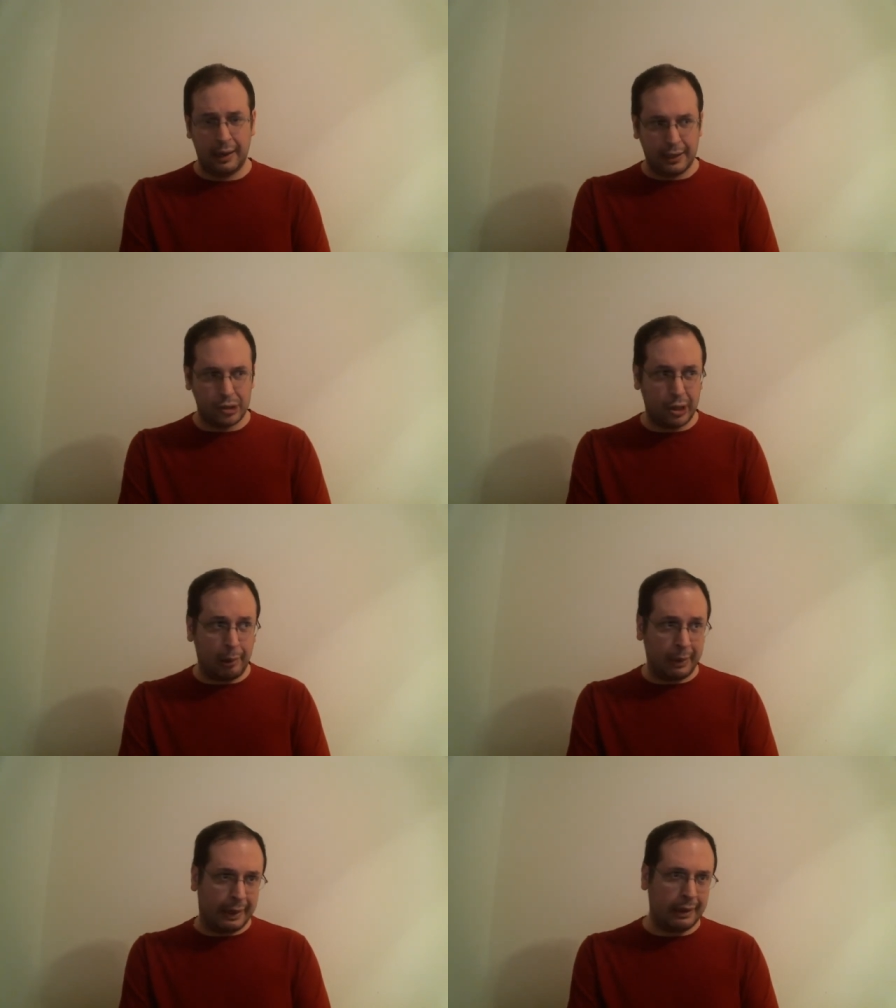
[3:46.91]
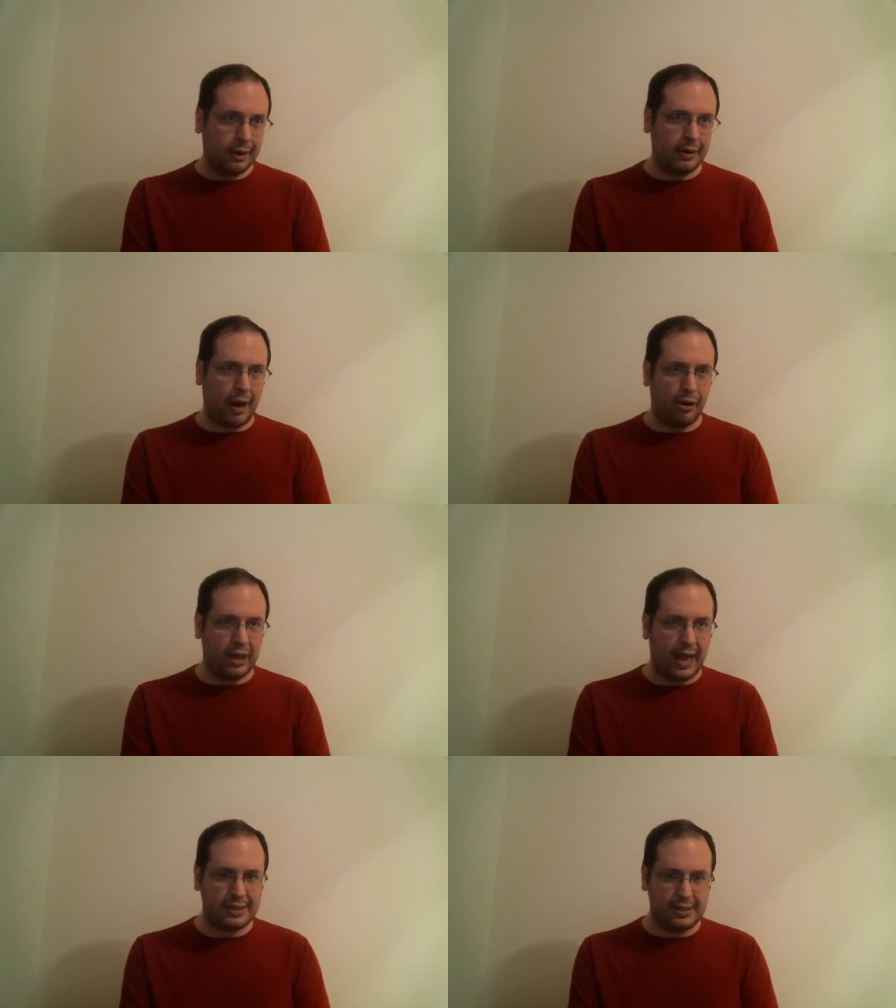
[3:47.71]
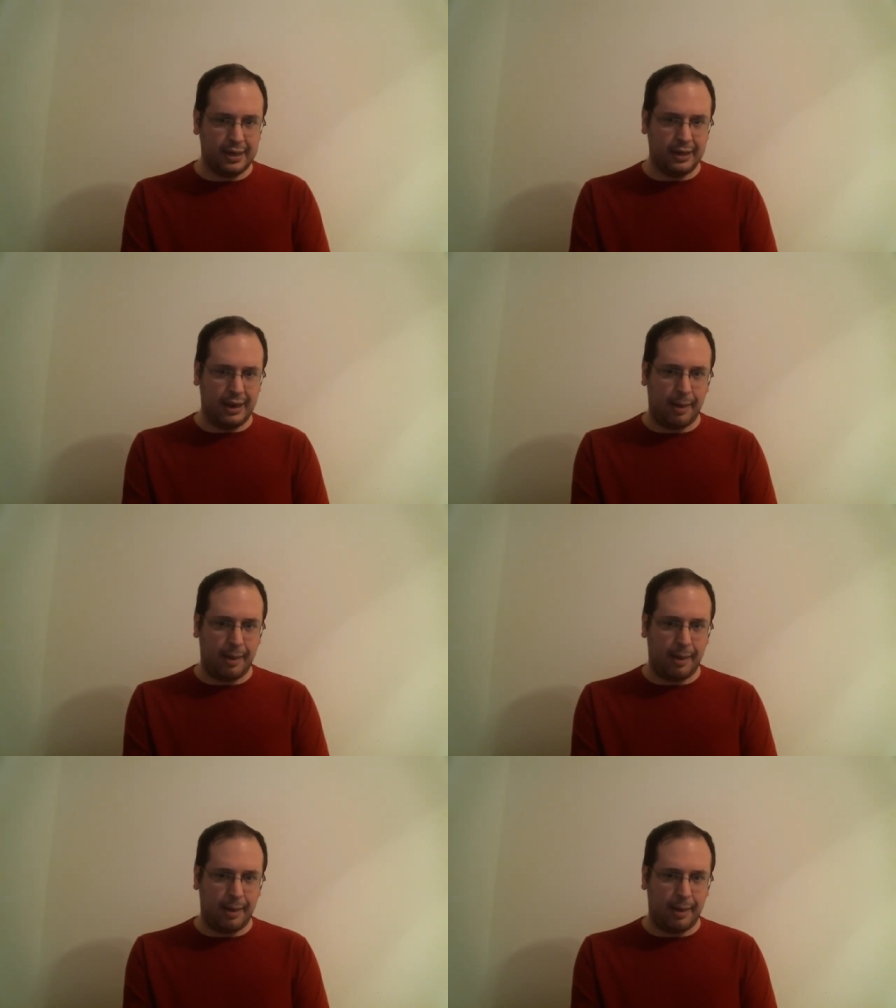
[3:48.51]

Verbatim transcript: So then we get our last scene of the